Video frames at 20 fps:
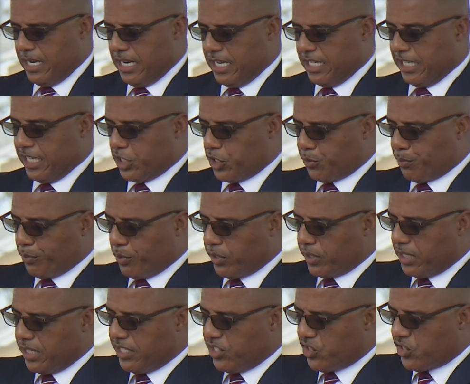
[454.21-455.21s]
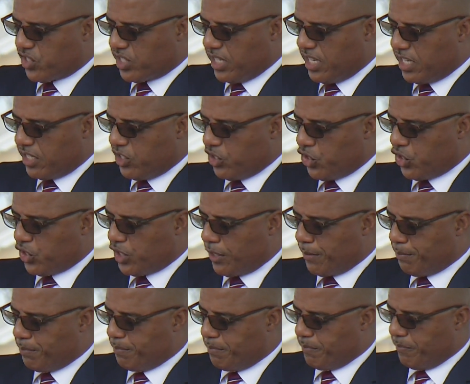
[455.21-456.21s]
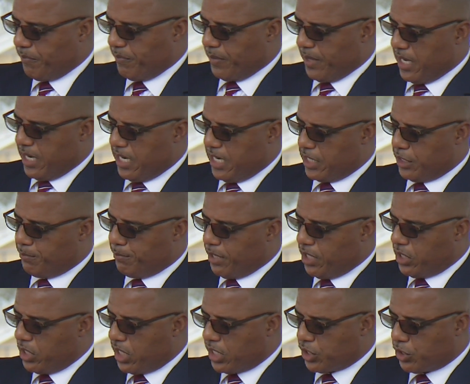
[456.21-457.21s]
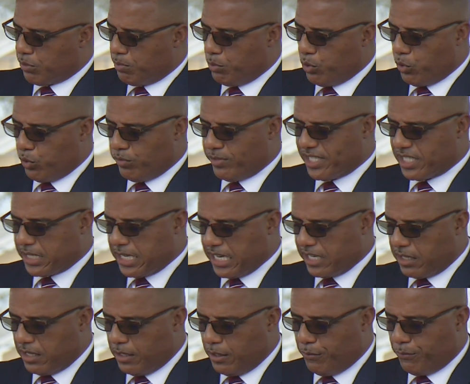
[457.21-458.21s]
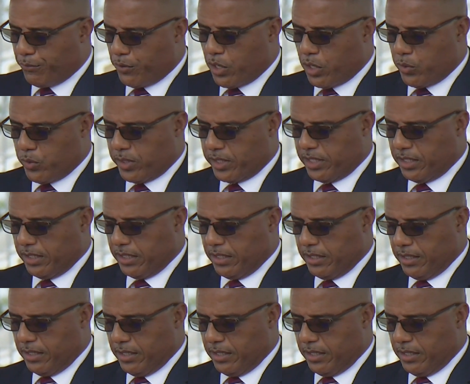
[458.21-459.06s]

and expertly steer the ship as BDOCS moves steadily forward